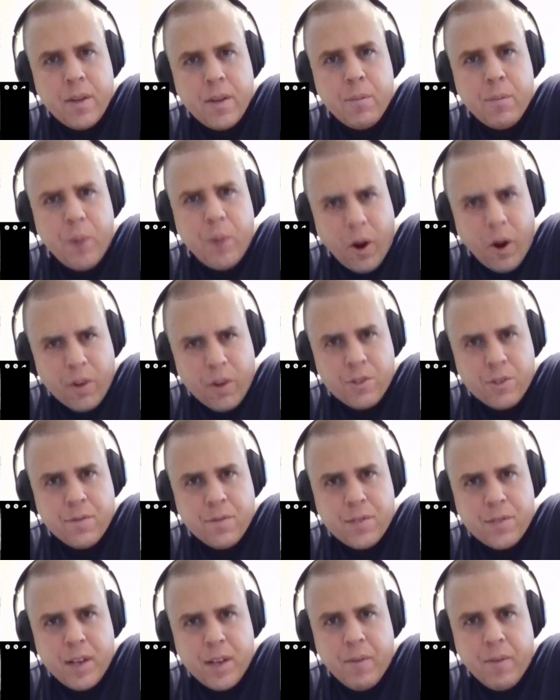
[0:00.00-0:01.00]
March of
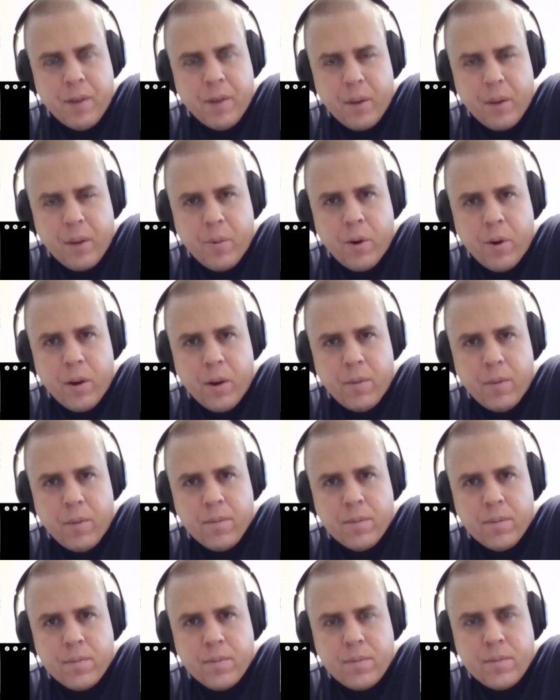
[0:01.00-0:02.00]
'71.
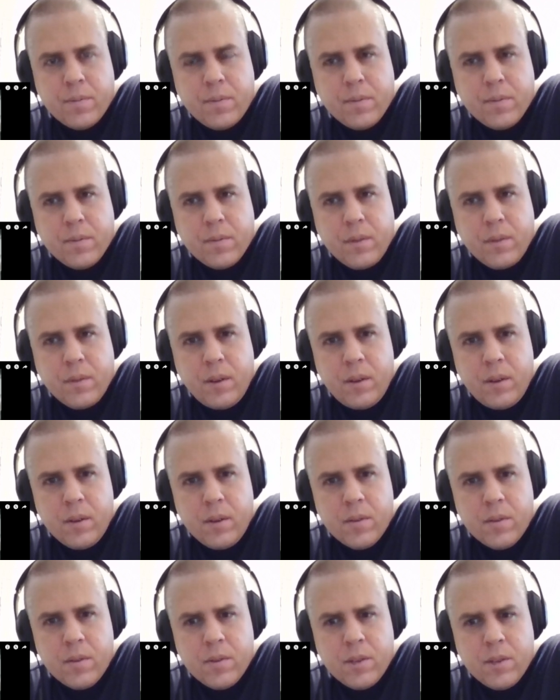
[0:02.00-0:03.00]

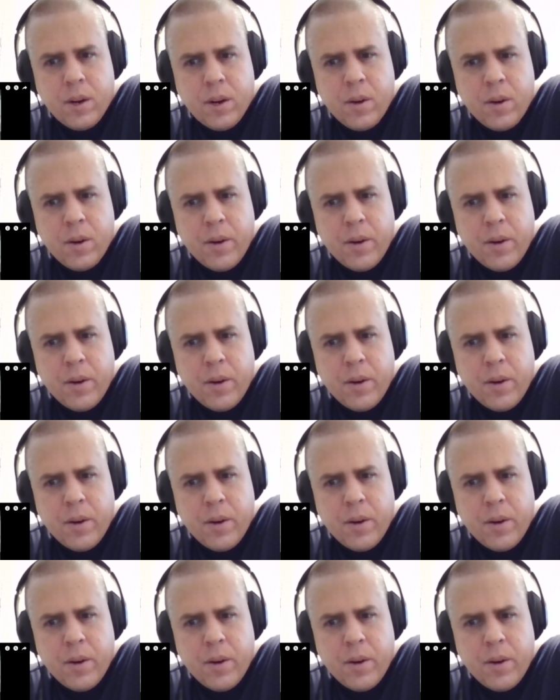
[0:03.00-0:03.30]
So